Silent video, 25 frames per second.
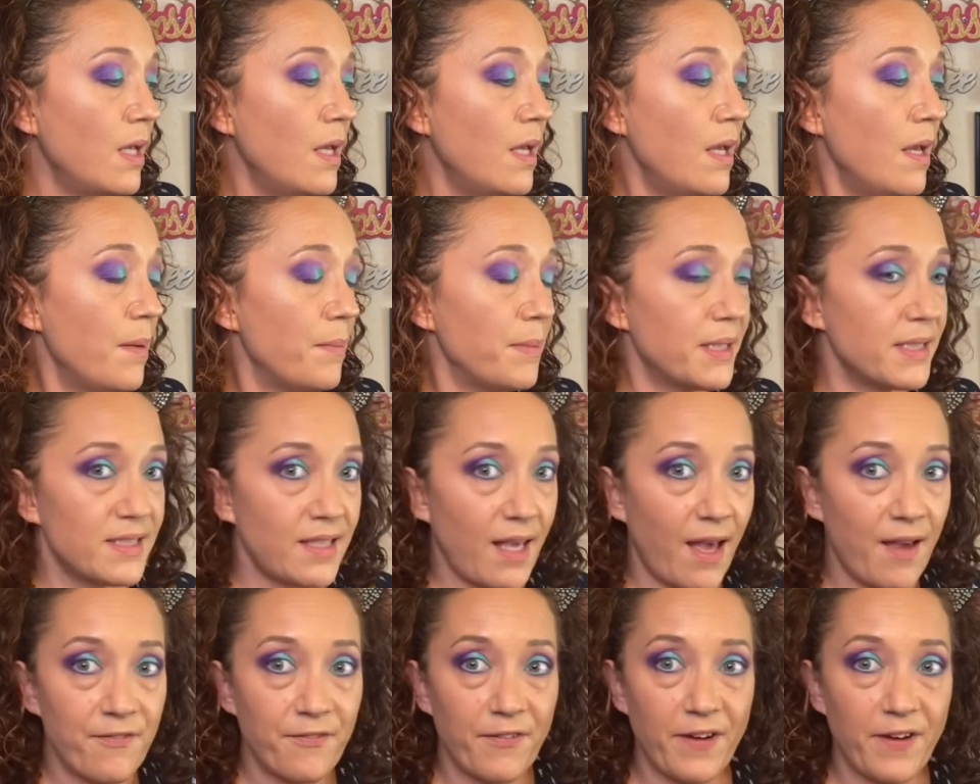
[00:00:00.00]
because I
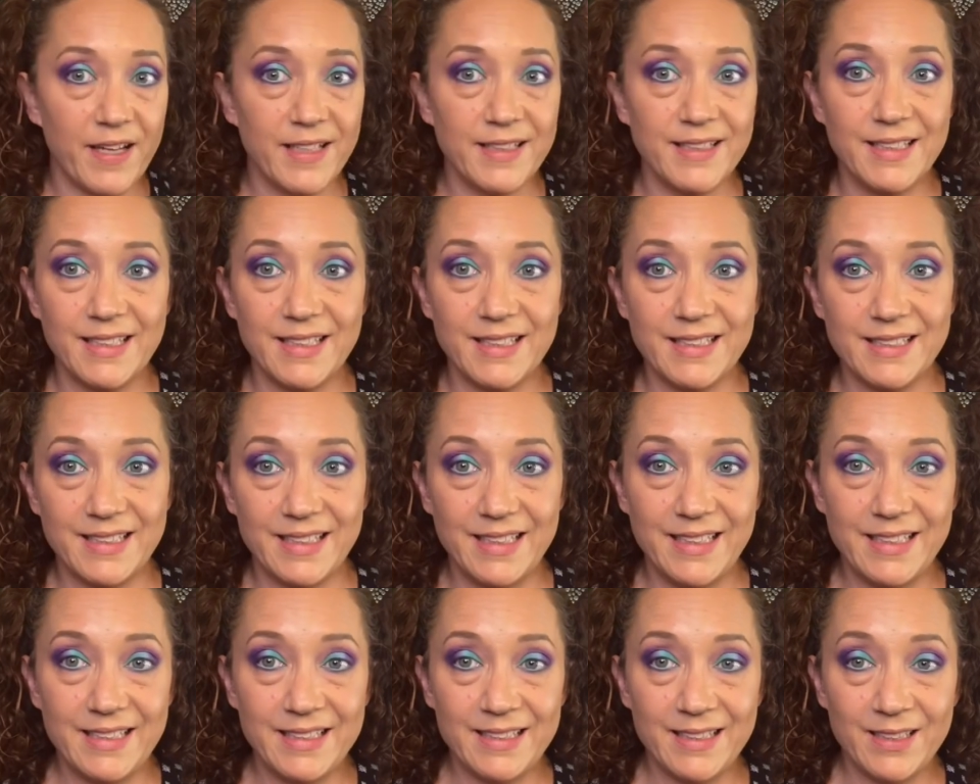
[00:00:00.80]
find it is
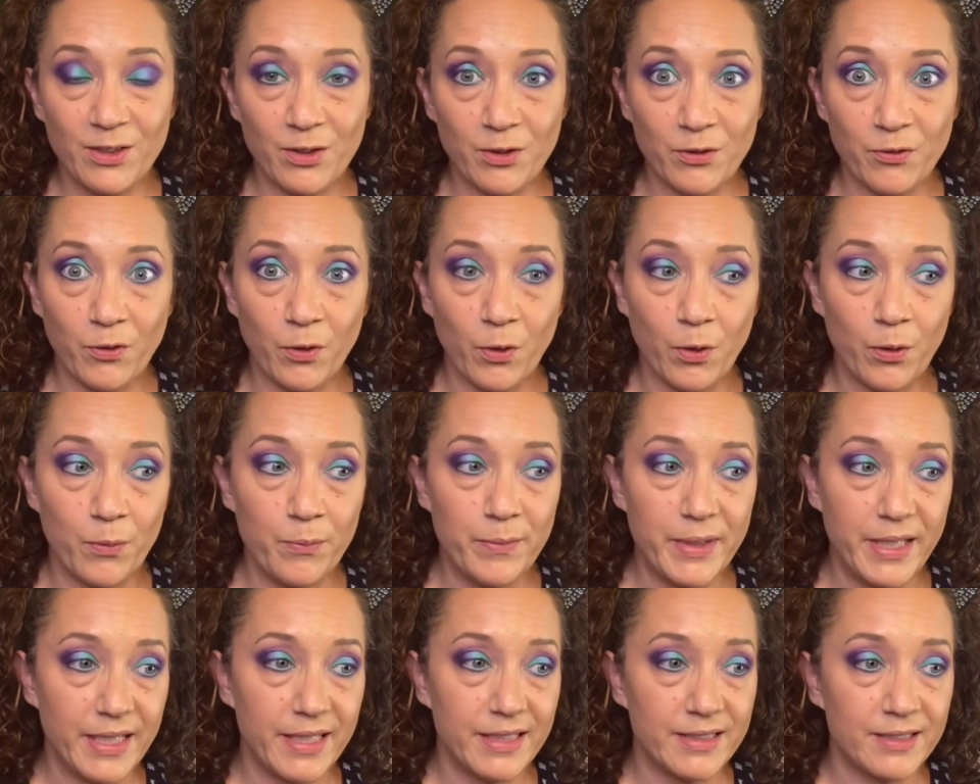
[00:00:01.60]
easier for
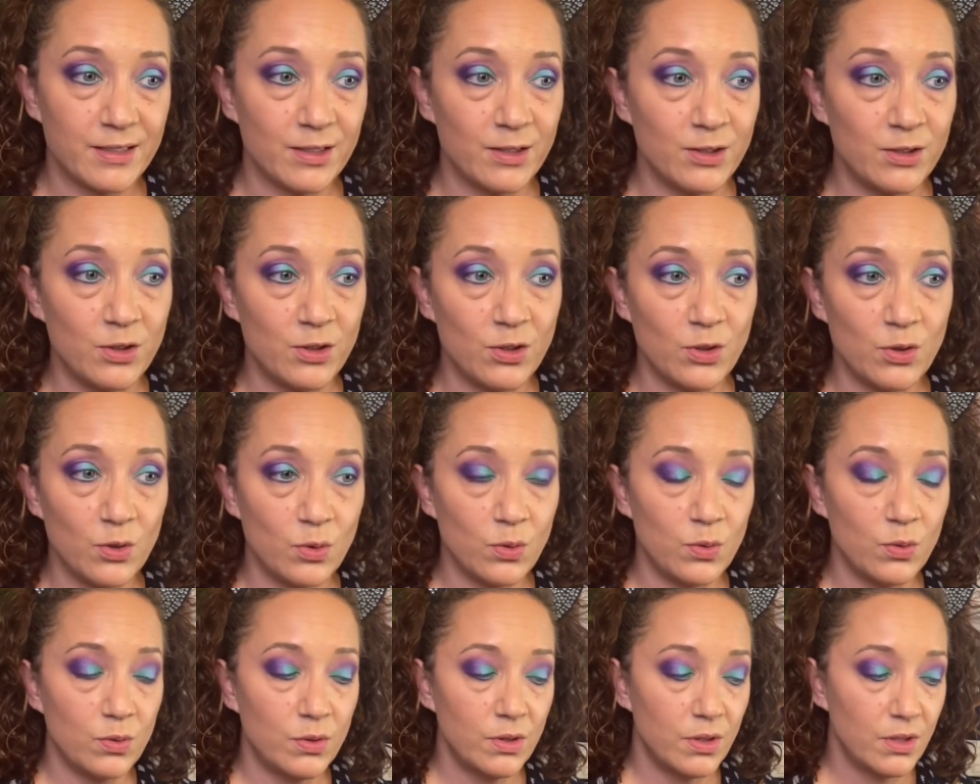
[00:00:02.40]
me to
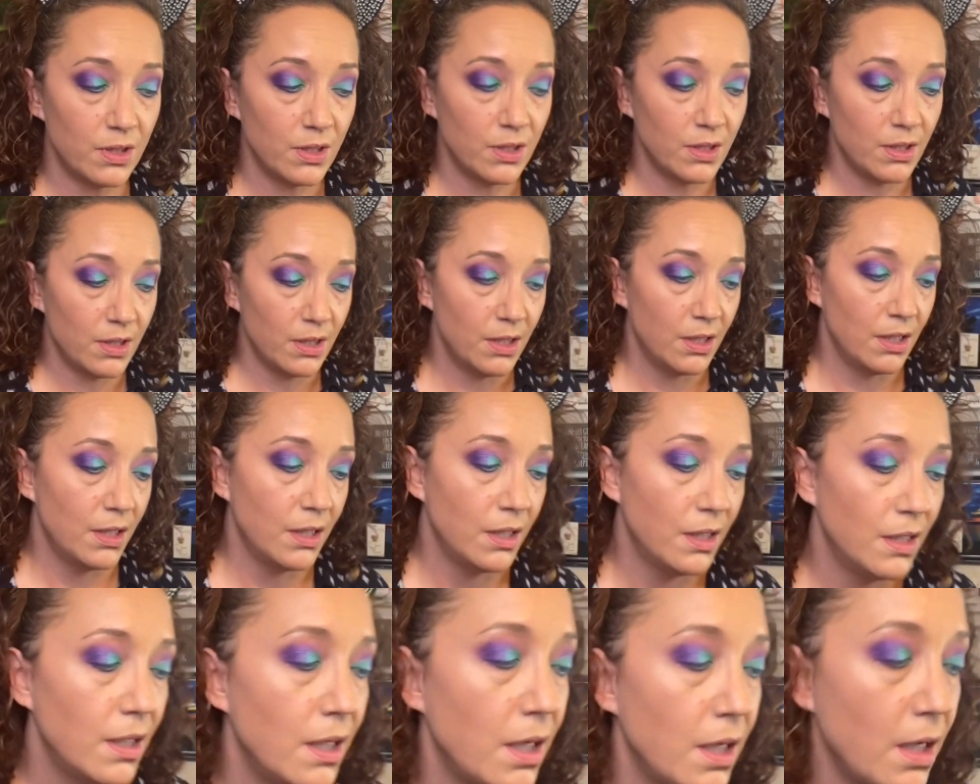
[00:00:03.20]
do
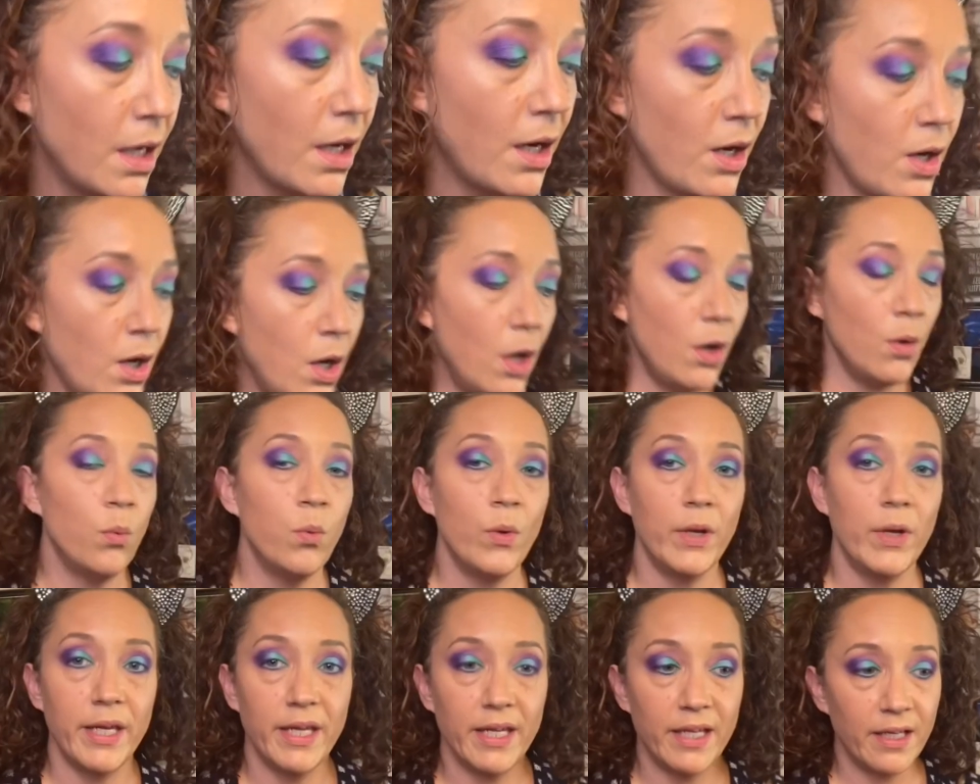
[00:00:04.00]
a
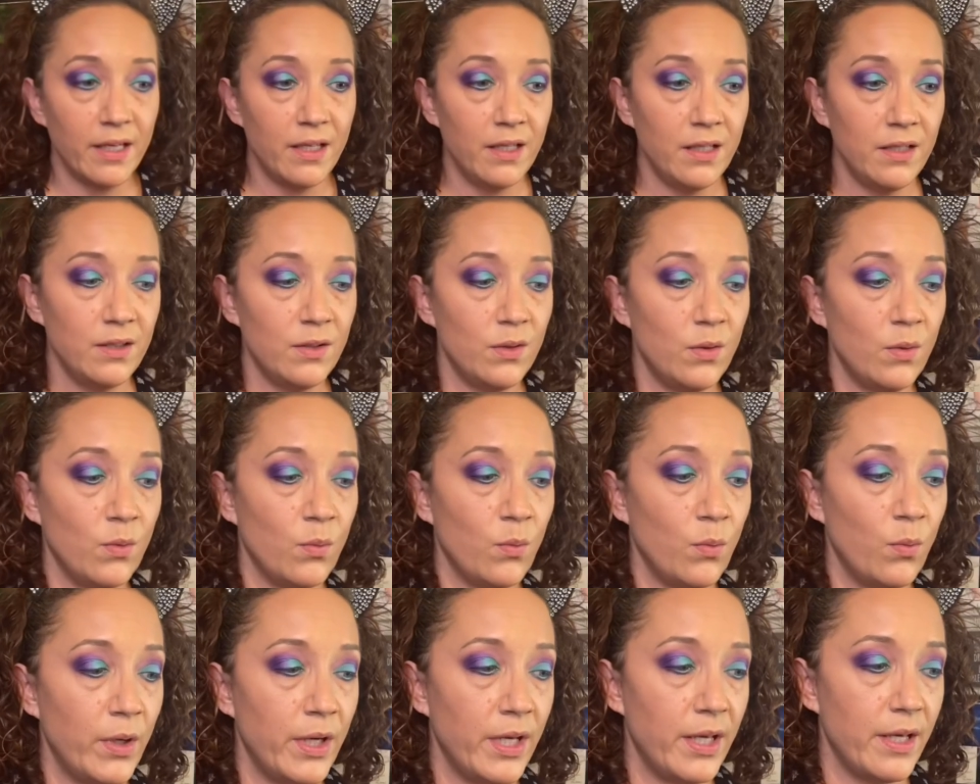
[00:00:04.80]
wing
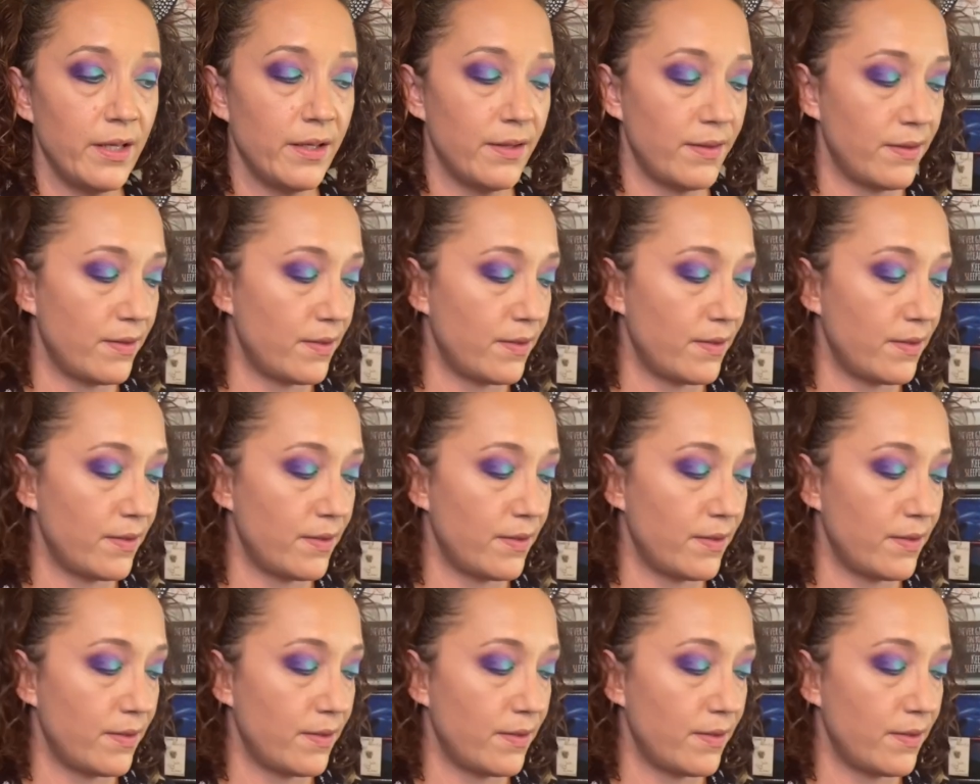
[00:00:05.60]
with